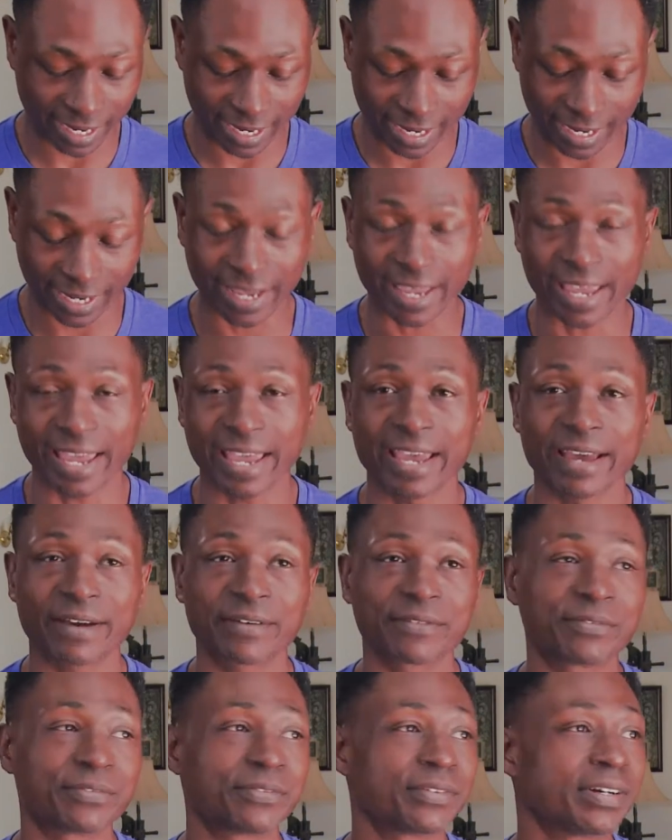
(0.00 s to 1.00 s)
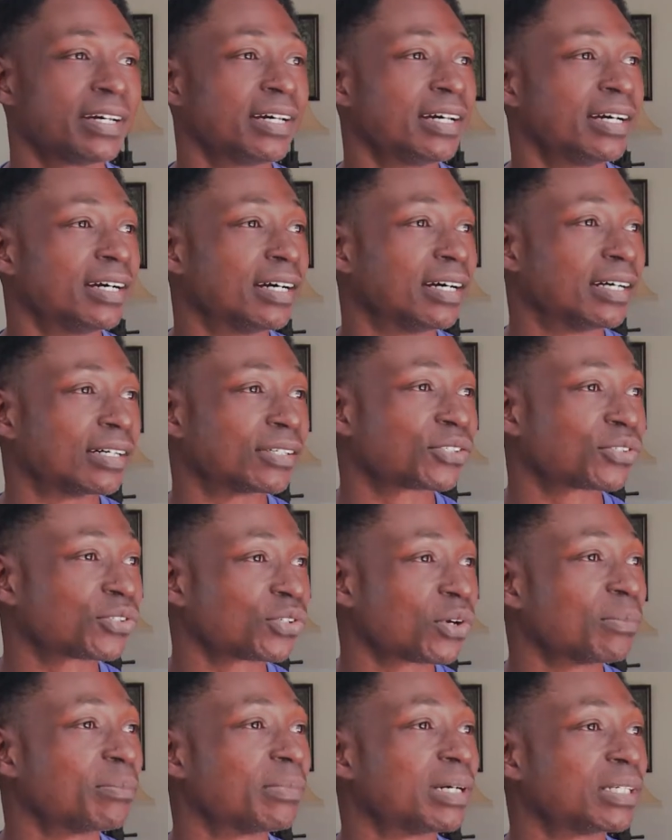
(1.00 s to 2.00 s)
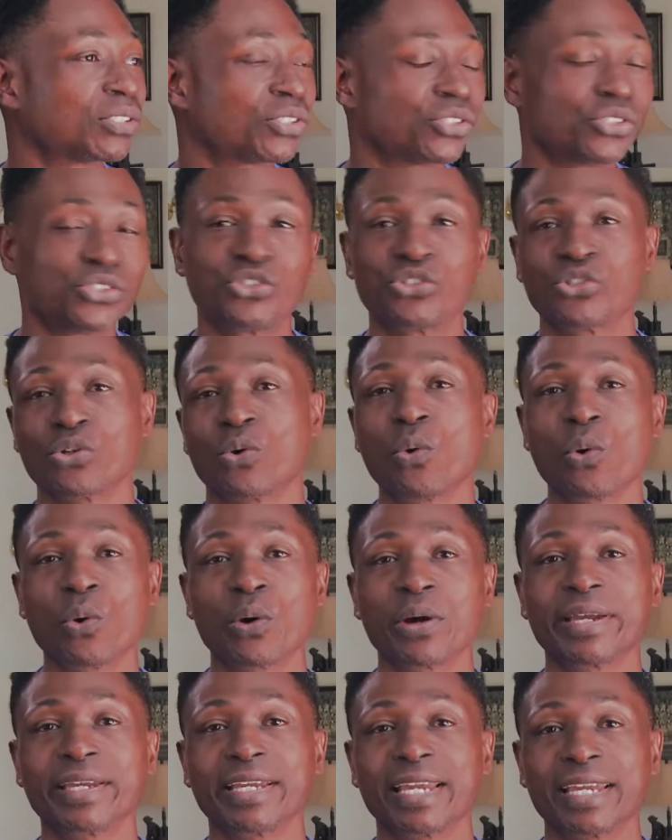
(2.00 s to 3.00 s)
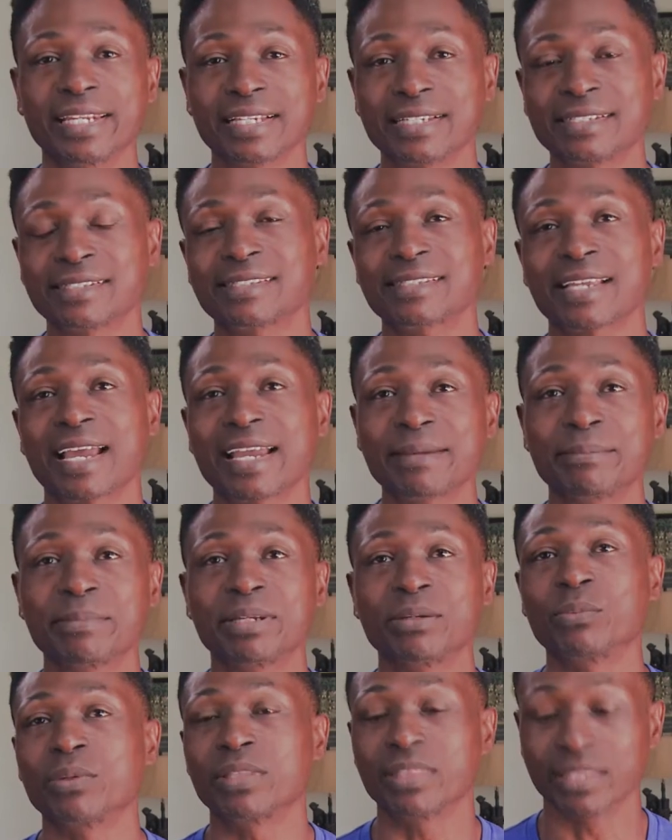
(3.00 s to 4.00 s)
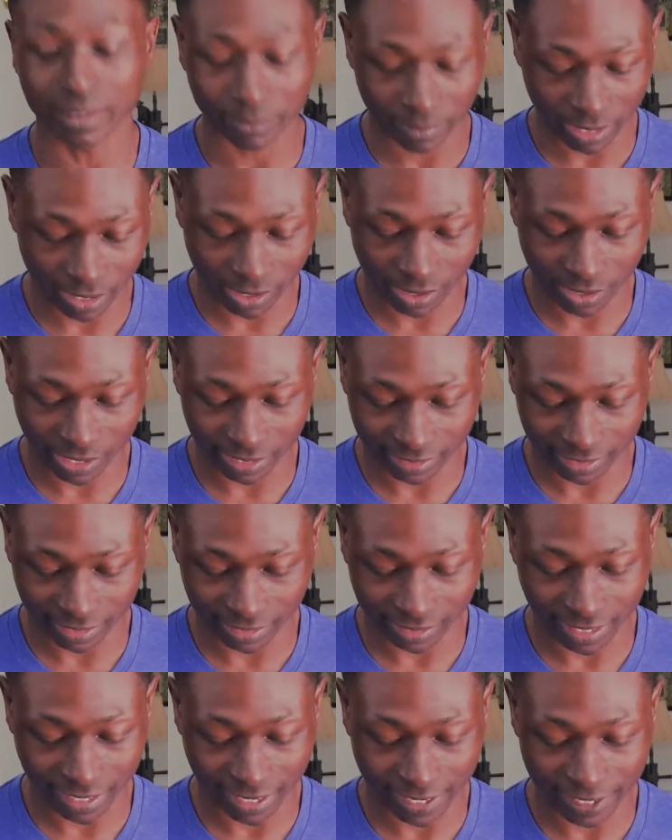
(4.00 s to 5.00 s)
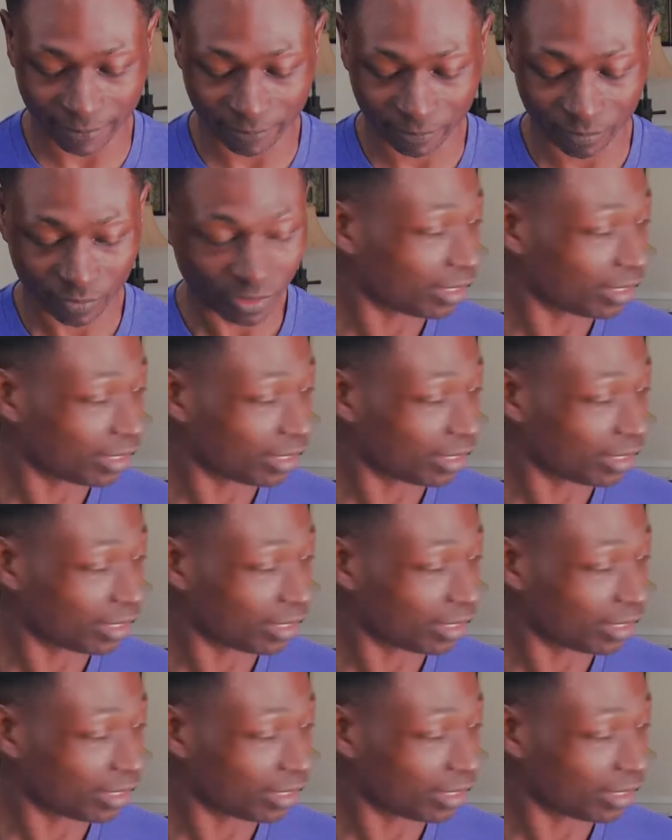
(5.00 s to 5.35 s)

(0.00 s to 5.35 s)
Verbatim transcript: I have uh, so much joy and excitement within my heart today,